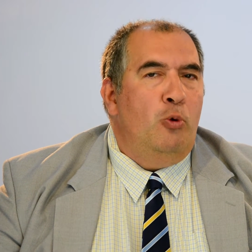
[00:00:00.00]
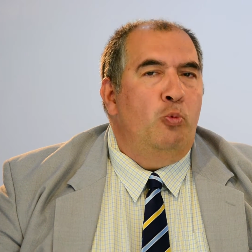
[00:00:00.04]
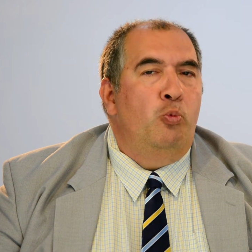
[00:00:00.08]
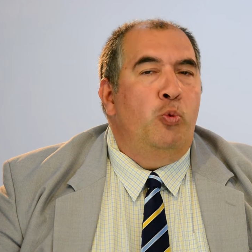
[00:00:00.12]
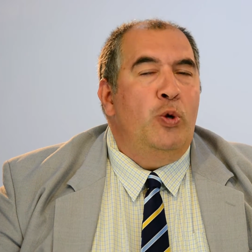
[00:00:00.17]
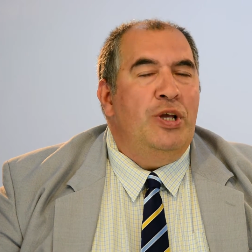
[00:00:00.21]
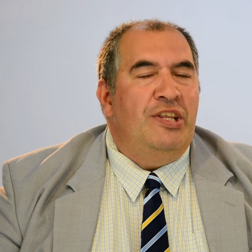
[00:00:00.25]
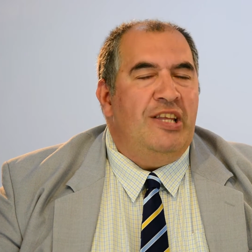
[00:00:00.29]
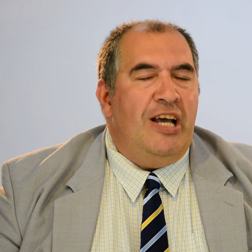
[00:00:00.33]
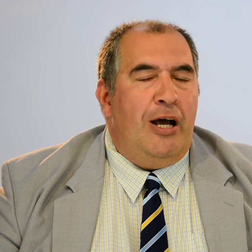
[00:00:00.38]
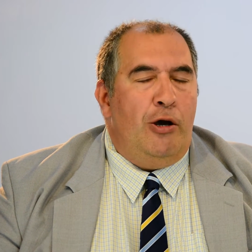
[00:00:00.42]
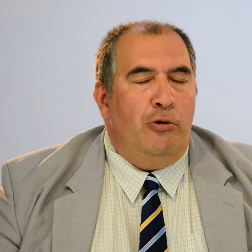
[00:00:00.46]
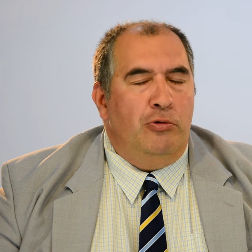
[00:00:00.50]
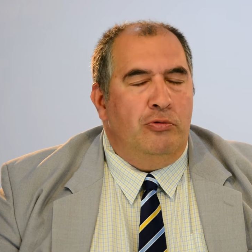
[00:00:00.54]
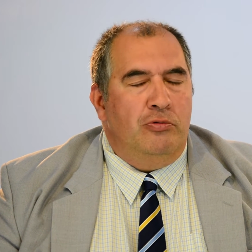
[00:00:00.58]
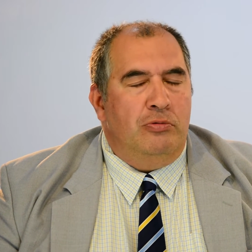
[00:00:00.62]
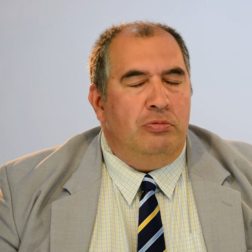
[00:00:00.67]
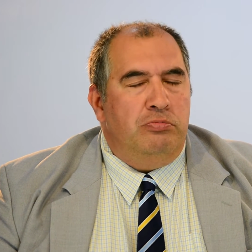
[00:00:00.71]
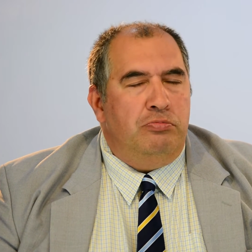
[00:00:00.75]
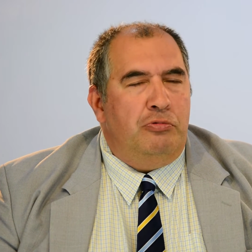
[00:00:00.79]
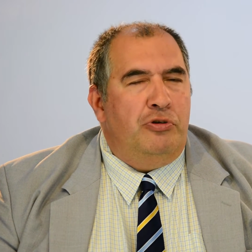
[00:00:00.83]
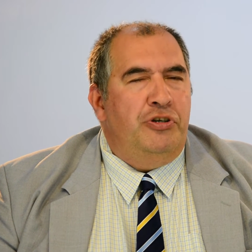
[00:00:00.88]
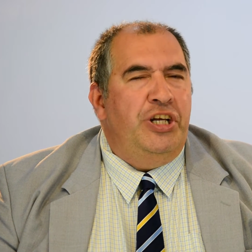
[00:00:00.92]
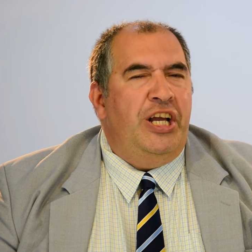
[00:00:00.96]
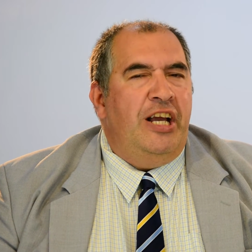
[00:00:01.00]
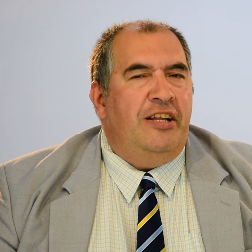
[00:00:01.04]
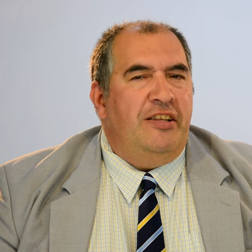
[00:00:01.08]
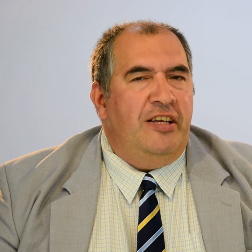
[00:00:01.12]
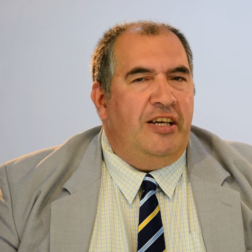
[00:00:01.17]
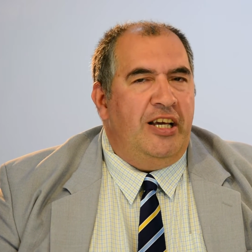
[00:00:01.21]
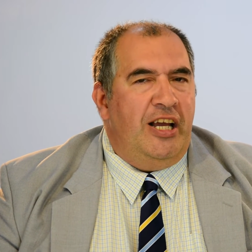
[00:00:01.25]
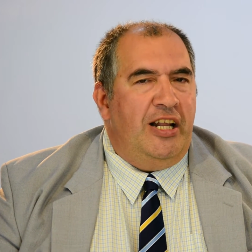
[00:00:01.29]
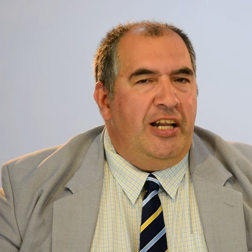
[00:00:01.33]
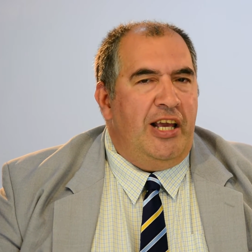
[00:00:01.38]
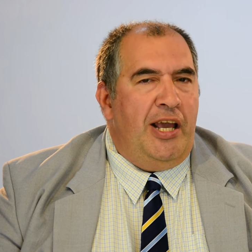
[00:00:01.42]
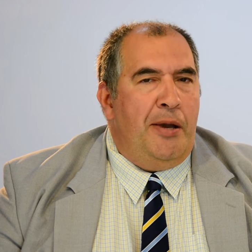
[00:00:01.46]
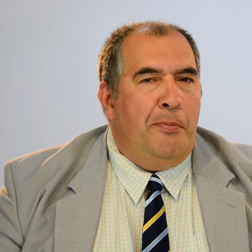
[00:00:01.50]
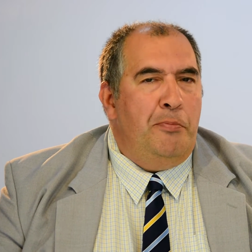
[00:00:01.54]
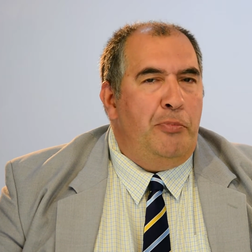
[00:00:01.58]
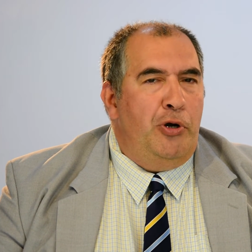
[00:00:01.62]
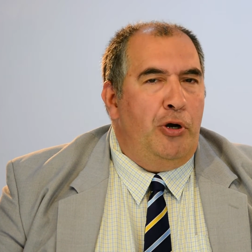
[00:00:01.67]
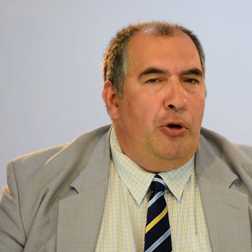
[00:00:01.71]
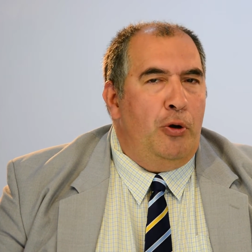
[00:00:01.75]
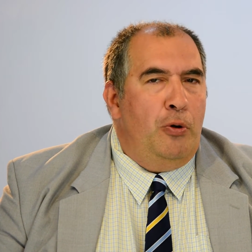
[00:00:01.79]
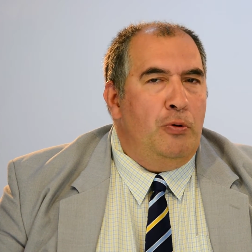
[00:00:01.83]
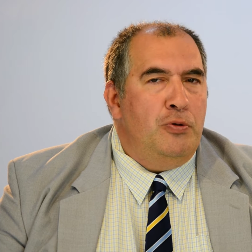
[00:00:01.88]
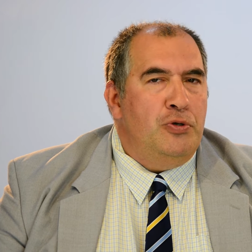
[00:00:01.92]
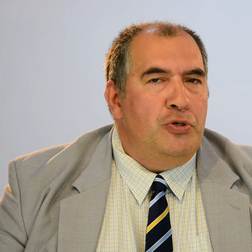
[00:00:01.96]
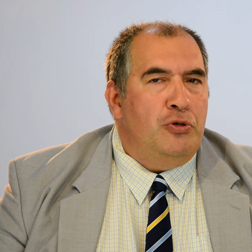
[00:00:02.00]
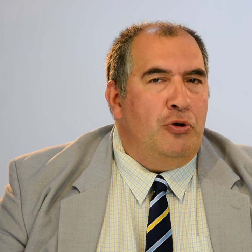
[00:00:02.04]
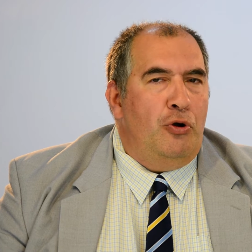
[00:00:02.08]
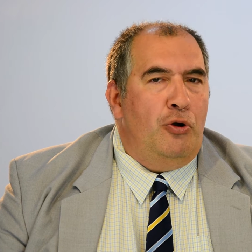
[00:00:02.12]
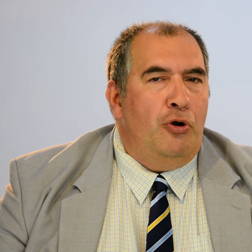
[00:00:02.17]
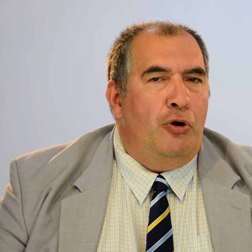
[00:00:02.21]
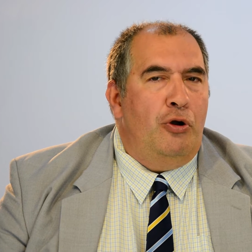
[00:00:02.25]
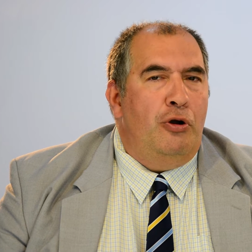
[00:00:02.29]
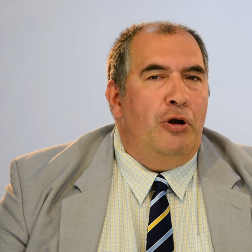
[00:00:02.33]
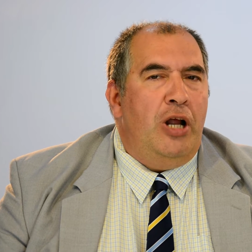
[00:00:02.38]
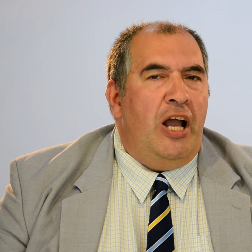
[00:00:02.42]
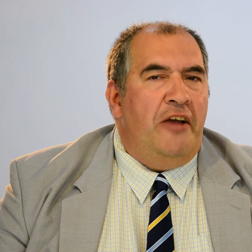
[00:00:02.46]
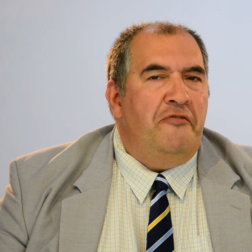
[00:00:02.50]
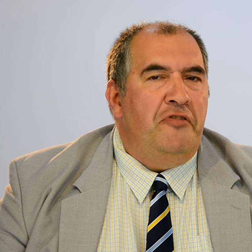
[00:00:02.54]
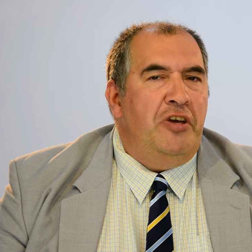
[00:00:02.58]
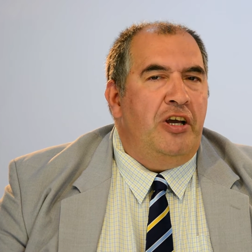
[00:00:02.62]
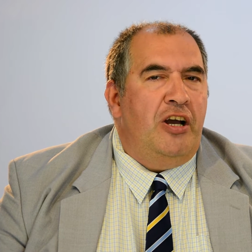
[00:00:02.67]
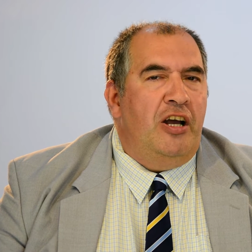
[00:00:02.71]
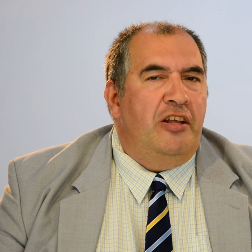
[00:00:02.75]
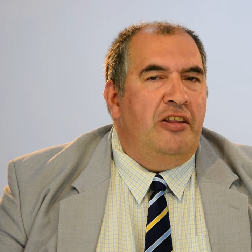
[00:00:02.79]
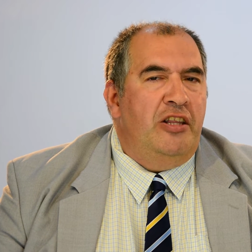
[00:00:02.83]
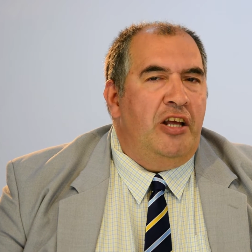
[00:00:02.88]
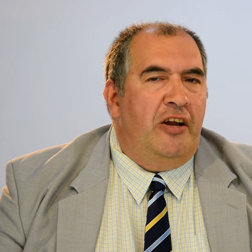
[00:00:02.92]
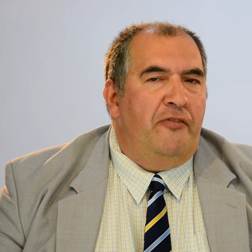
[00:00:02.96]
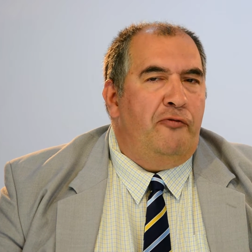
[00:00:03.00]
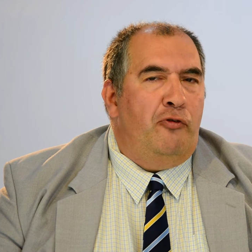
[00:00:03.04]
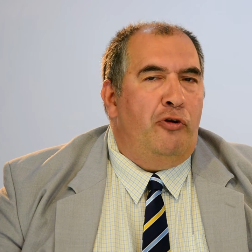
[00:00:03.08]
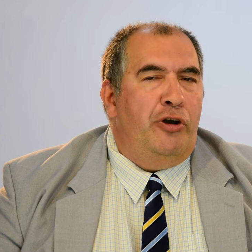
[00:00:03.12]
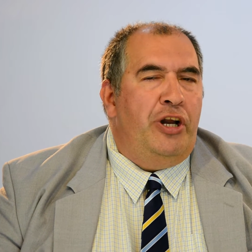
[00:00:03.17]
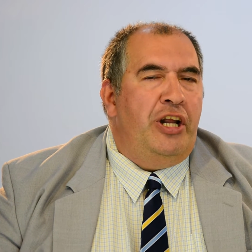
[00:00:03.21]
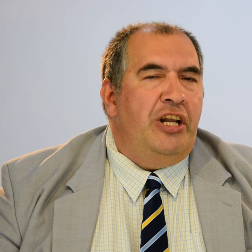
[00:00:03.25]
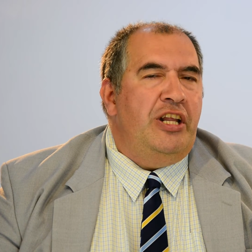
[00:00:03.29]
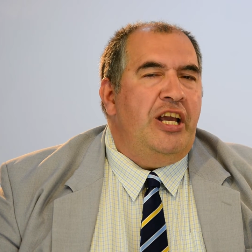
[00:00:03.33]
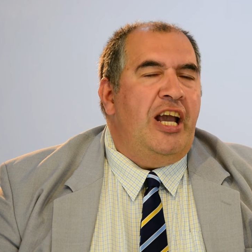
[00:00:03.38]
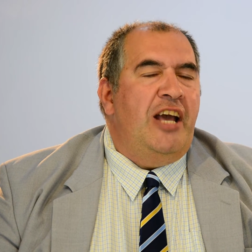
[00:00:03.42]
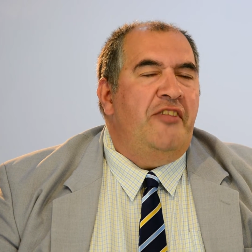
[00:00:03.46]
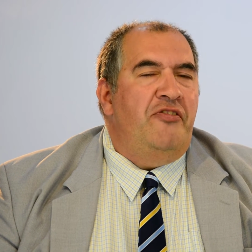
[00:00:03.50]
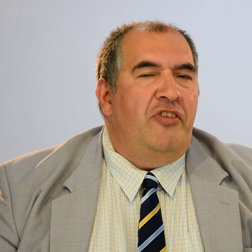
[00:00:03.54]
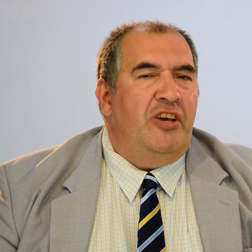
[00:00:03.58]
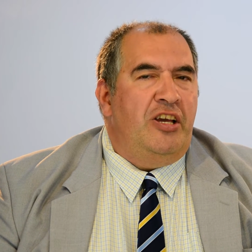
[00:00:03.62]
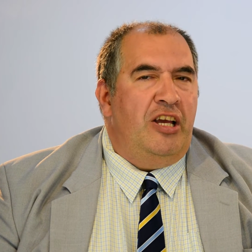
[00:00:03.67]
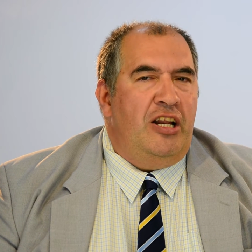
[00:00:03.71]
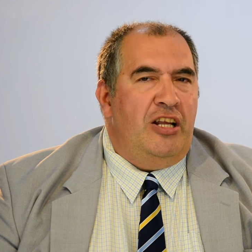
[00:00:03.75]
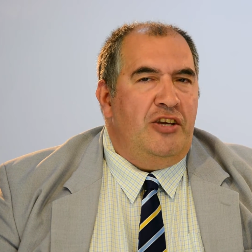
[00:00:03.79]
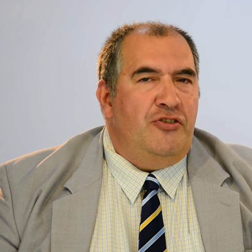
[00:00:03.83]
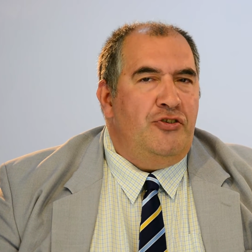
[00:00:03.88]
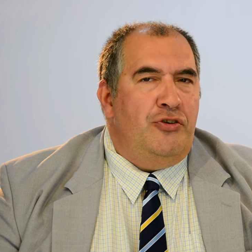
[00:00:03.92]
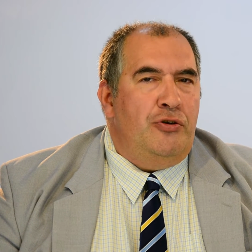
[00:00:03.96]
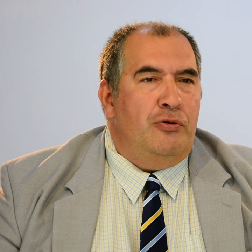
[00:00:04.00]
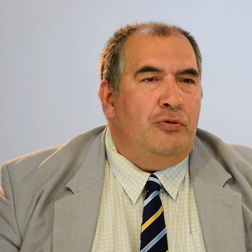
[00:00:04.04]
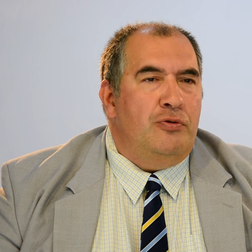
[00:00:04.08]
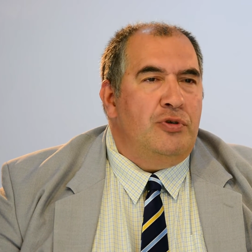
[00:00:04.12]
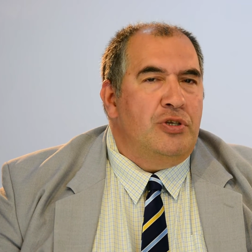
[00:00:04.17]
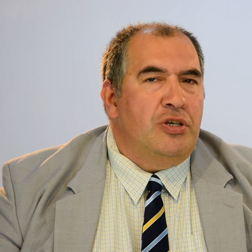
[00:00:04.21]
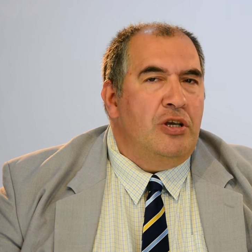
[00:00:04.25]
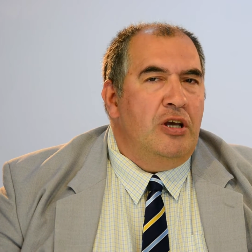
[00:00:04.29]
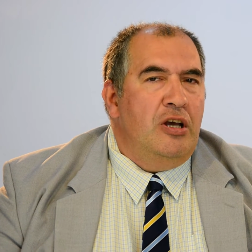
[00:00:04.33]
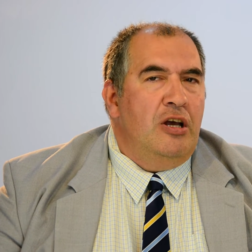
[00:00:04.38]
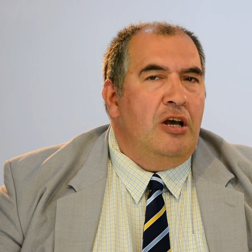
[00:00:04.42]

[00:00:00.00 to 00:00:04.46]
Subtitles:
without creating any embryos or having, therefore, any ethical issues.